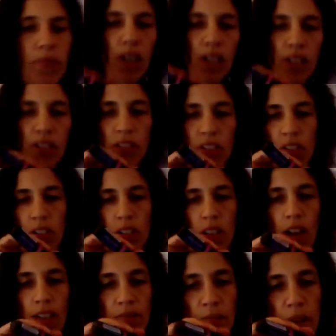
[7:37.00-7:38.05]
I do
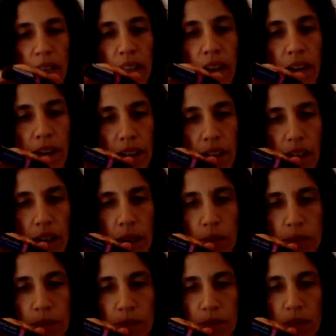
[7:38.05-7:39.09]
love my
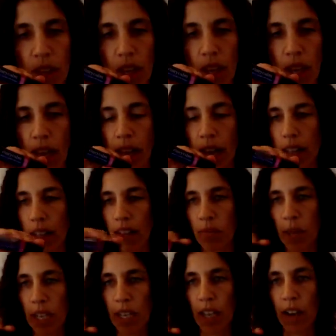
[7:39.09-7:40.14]
Claricalm. And I love
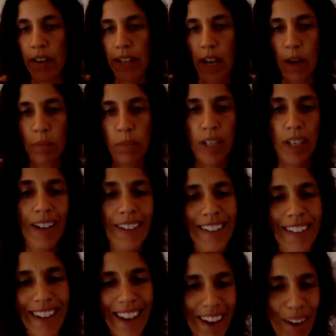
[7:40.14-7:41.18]
my Claricalm because
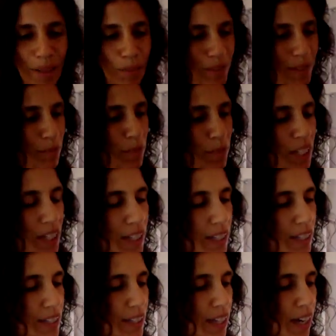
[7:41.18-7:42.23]
it helps,
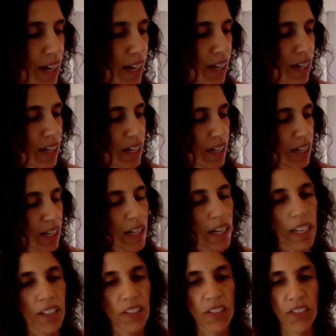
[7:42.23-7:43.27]
because
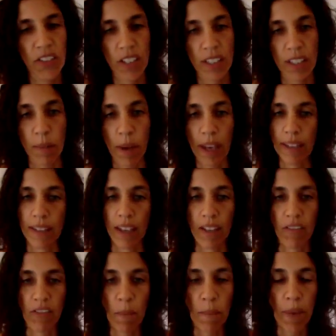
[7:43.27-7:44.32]
it's just
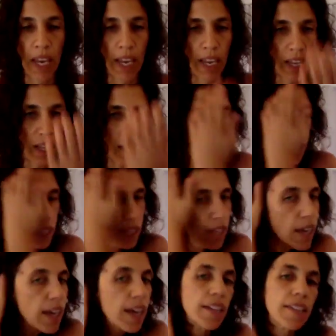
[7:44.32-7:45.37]
amazing. For me,
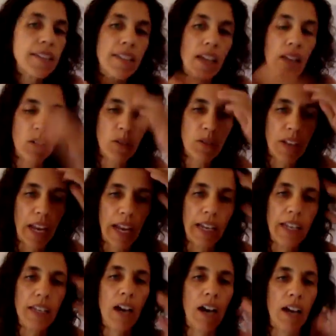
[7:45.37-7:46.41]
it settles
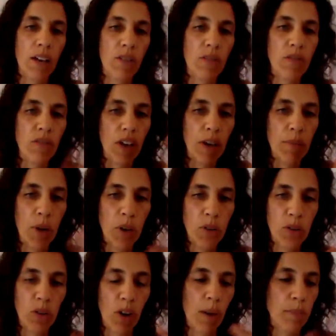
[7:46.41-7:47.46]
any kind of
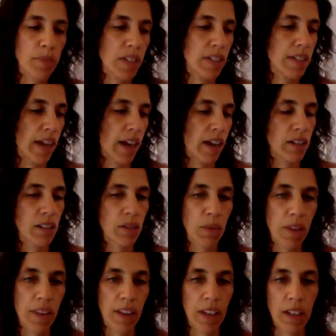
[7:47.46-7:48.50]
emotional ups and downs
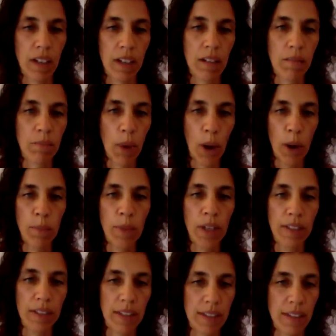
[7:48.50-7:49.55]
within
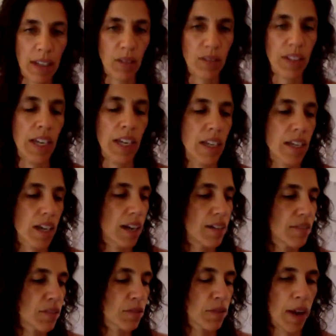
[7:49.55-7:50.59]
moments. It settles any kind
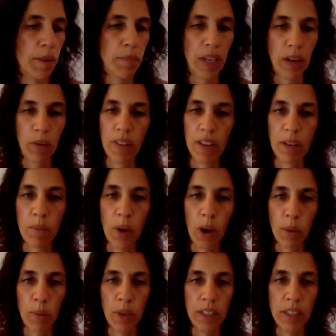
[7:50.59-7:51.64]
of cramping within
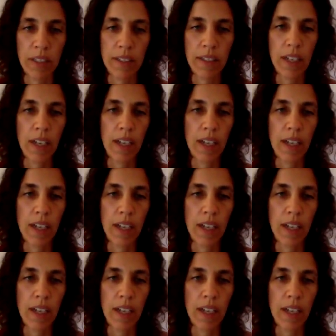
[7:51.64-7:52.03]
moments.